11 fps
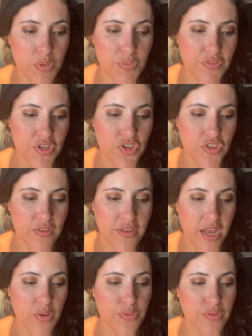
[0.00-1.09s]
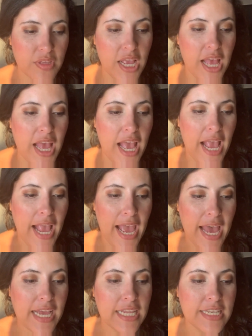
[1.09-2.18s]
when we finished this house.
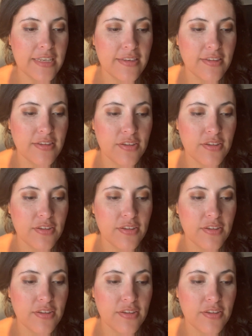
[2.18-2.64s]
And